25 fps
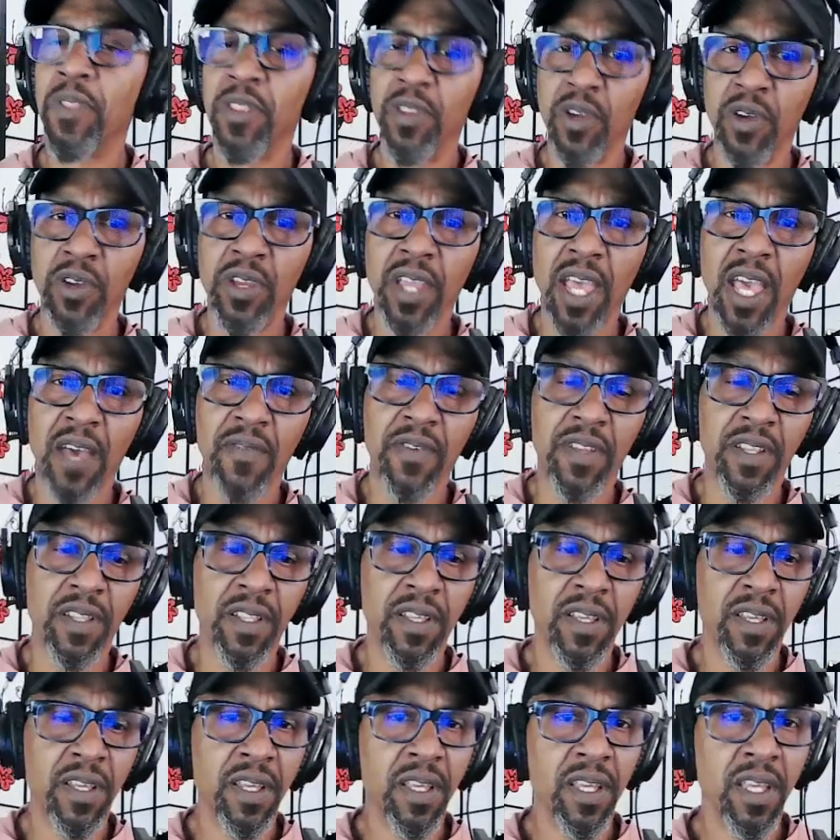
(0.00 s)
there you have
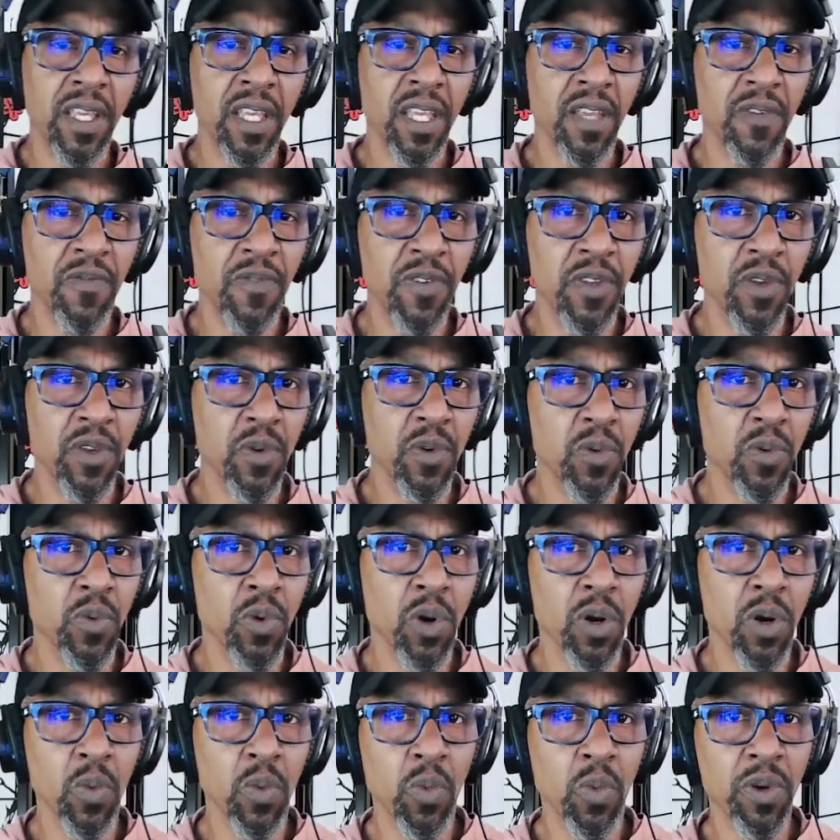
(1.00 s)
it. If
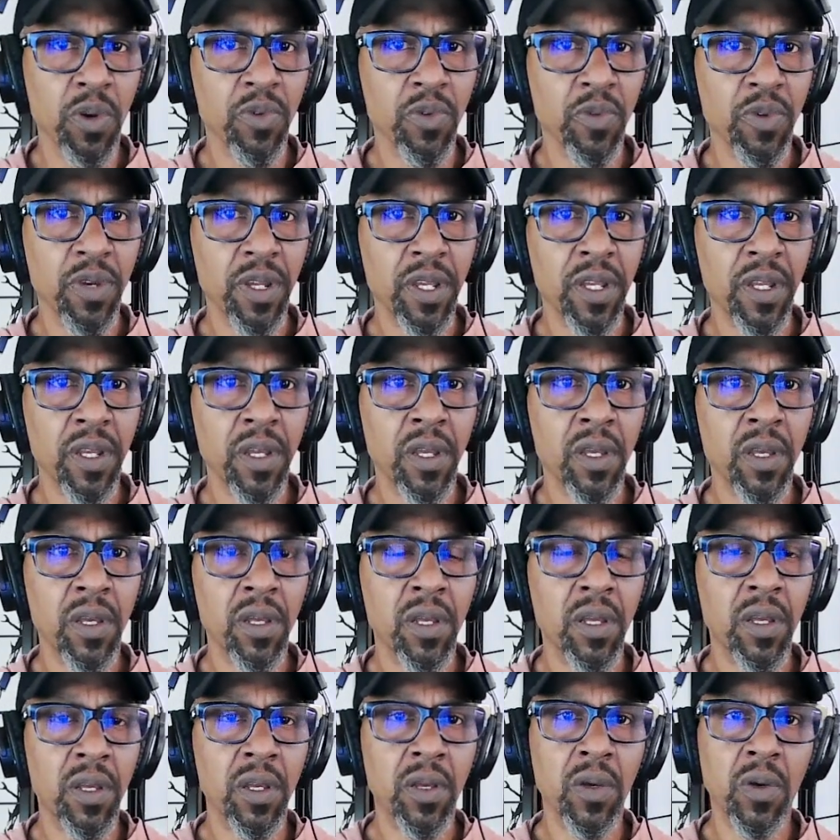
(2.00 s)
you are wondering
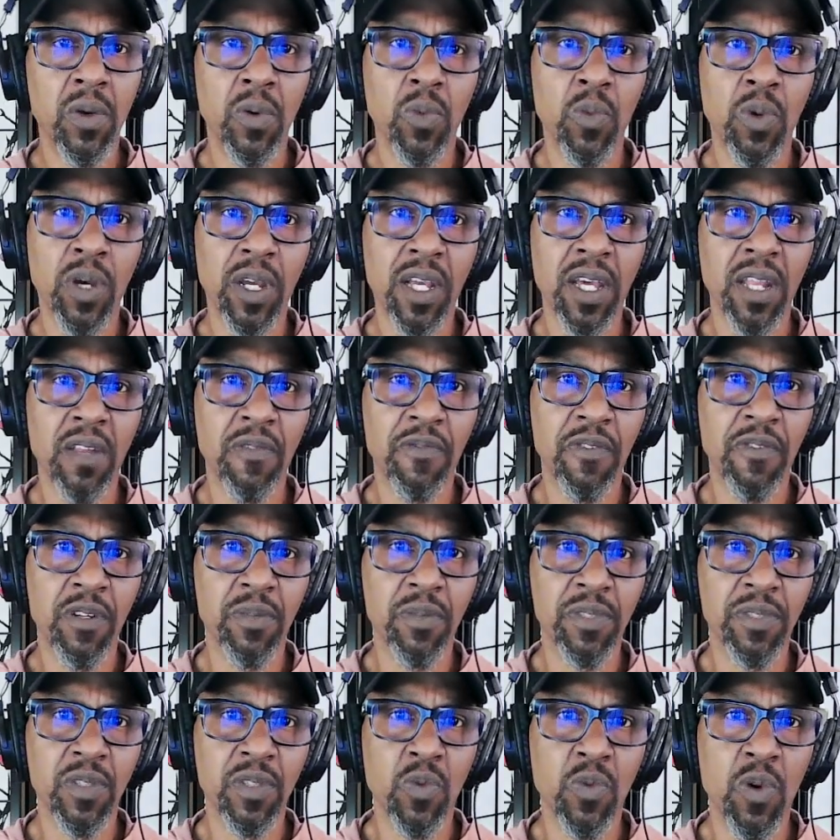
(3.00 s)
what kind of
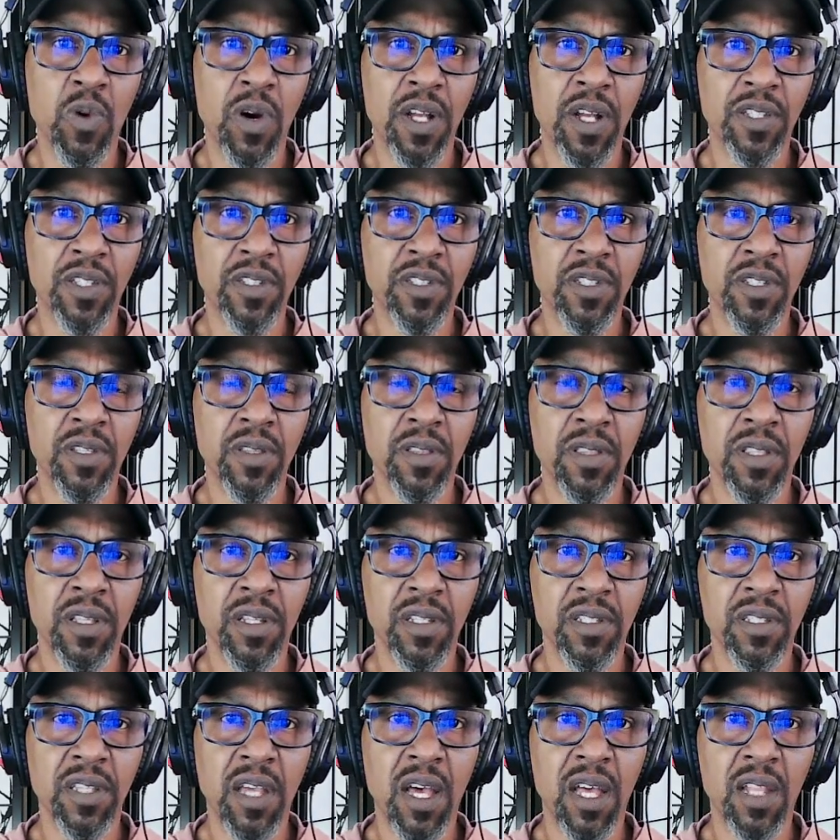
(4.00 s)
films to watch
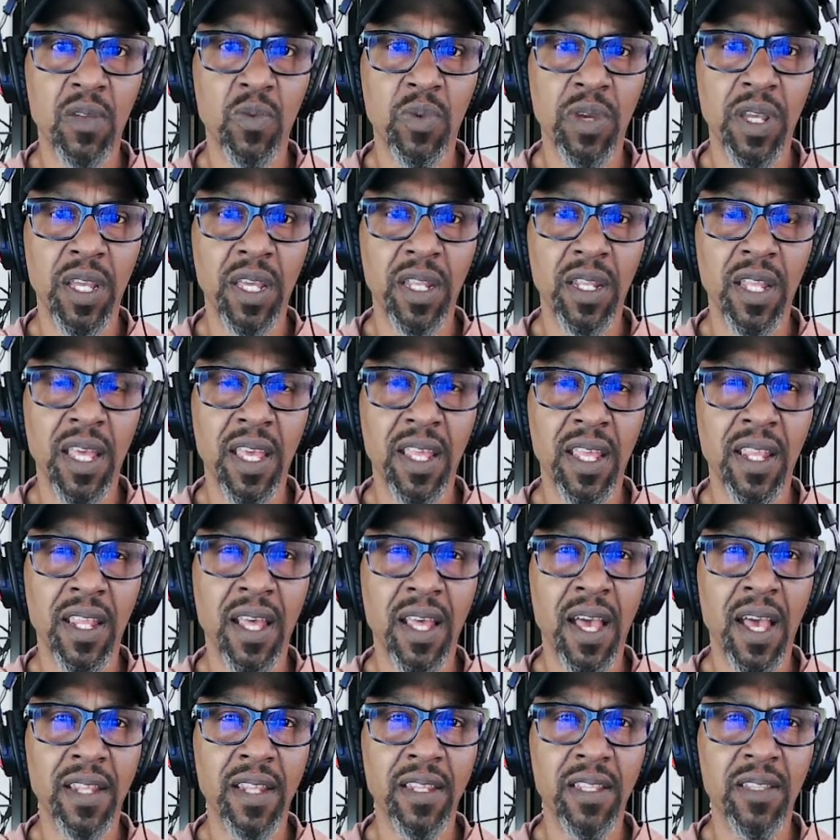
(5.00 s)
this Halloween, and
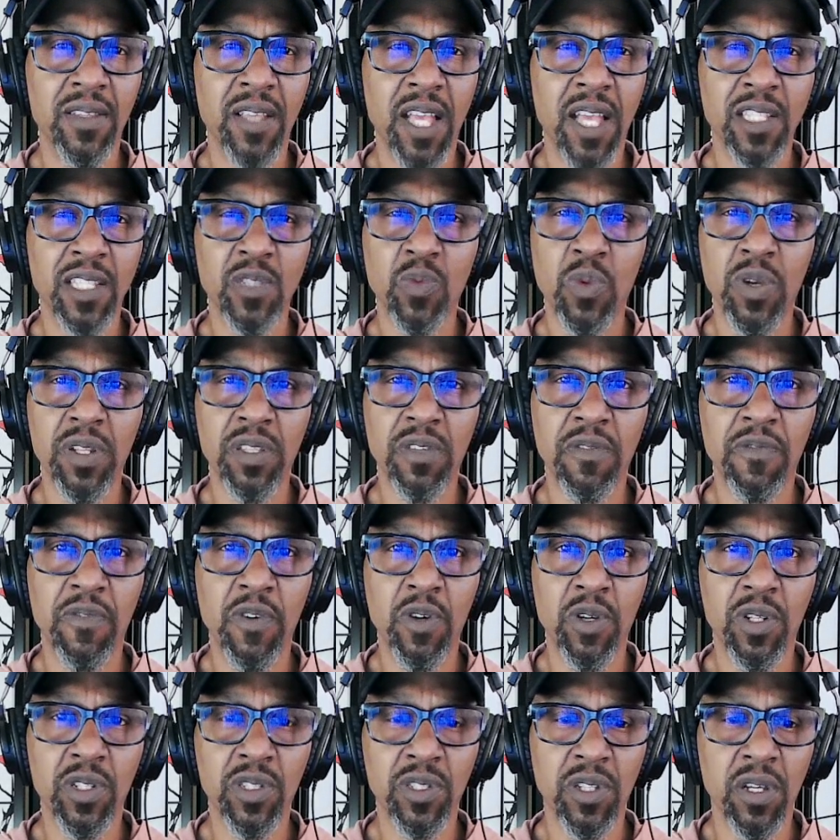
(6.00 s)
I just wanted to
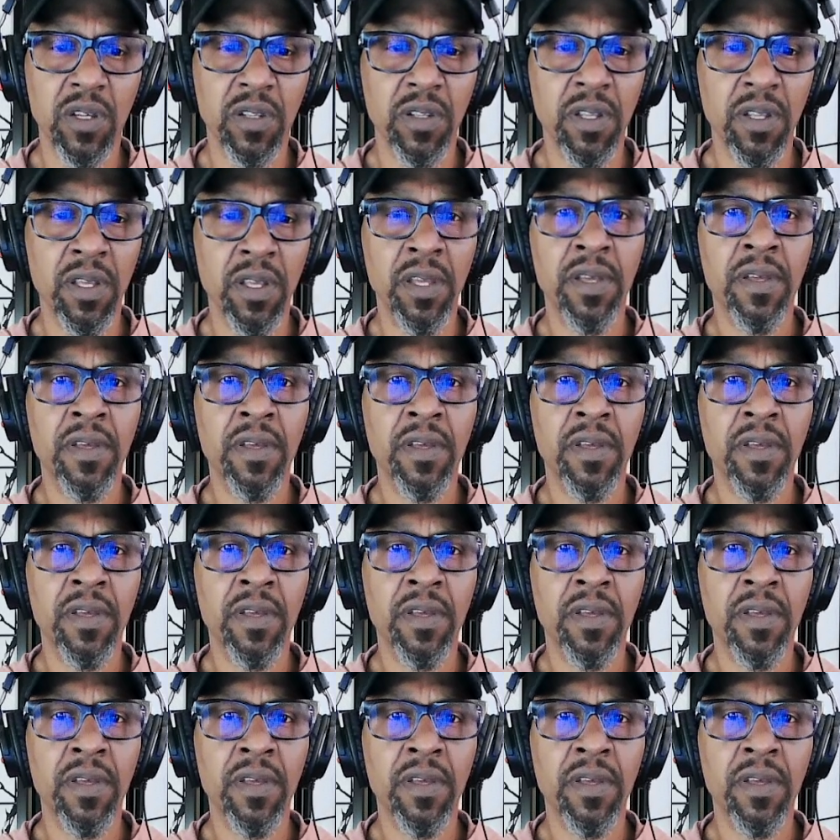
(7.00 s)
focus on